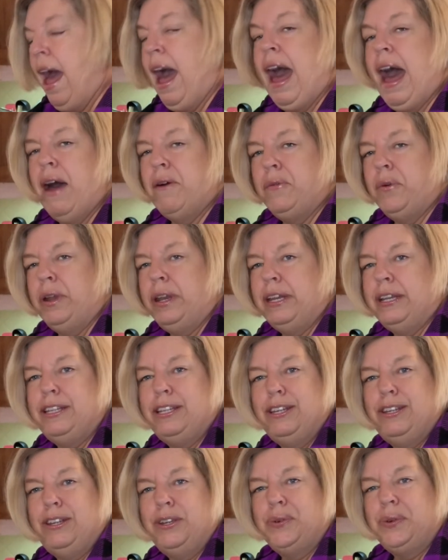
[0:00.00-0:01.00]
I wanted
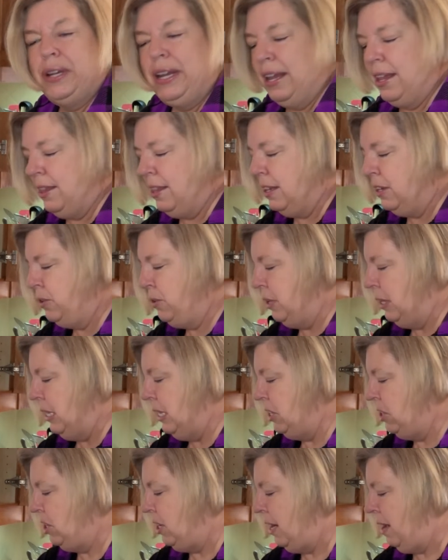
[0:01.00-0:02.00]
to do it in the
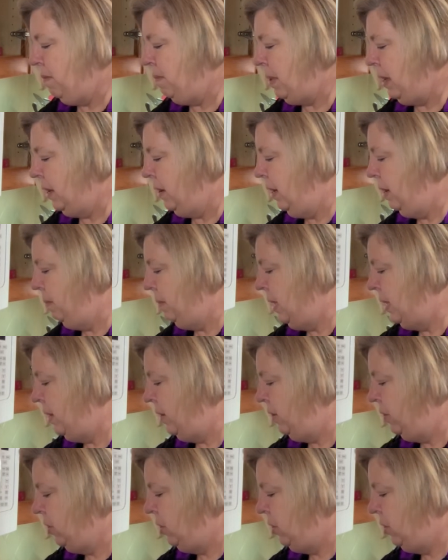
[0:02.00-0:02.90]
tradition of my grandmother,